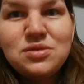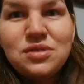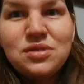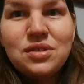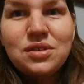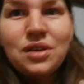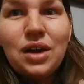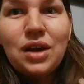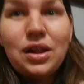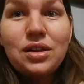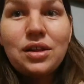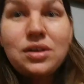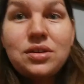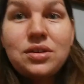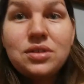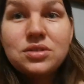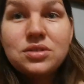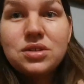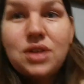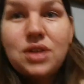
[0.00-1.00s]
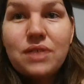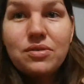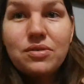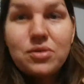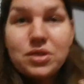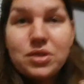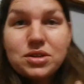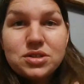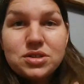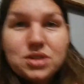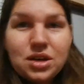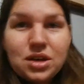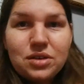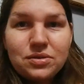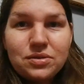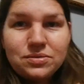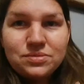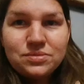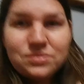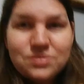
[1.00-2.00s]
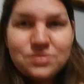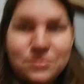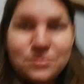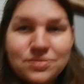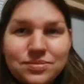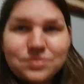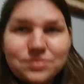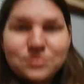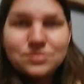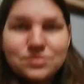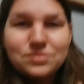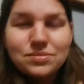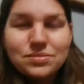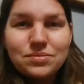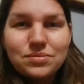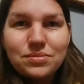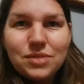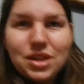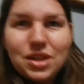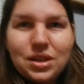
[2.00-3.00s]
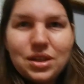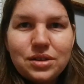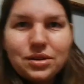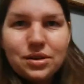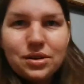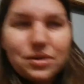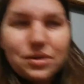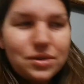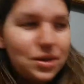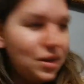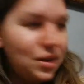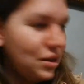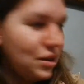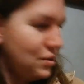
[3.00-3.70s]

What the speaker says: At least you should have a wrench now. So, yeah.